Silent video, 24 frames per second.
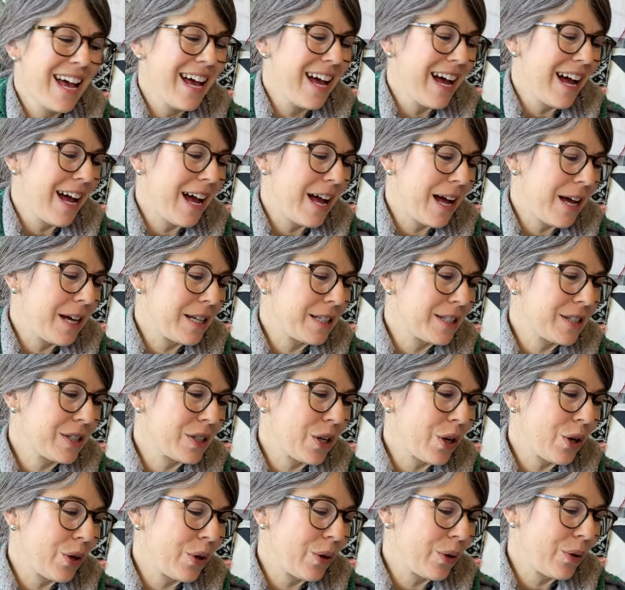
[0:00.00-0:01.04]
Uh,
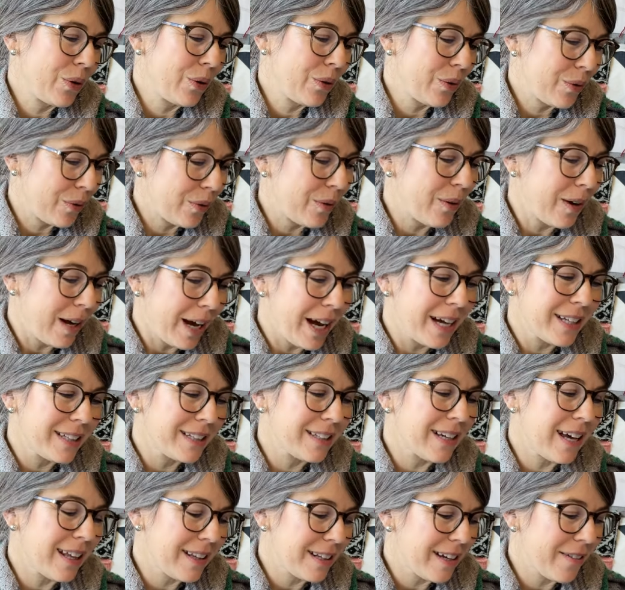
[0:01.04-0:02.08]
so I,
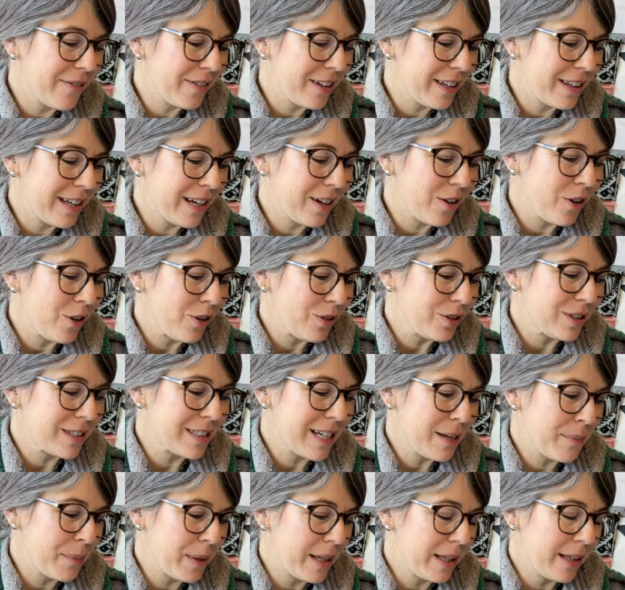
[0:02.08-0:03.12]
definitely think Holst
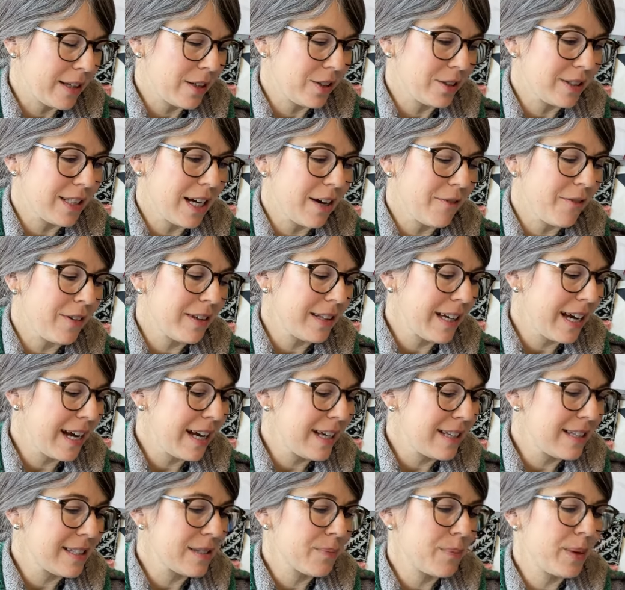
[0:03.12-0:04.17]
can be a little tough on the
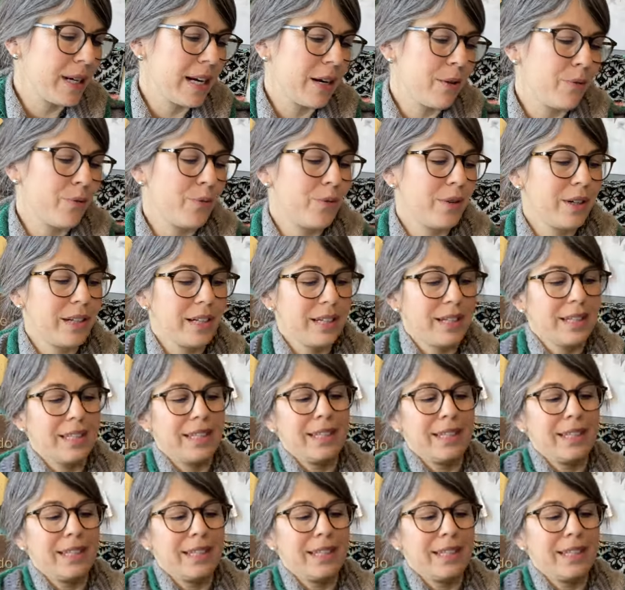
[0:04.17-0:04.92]
hands, but I really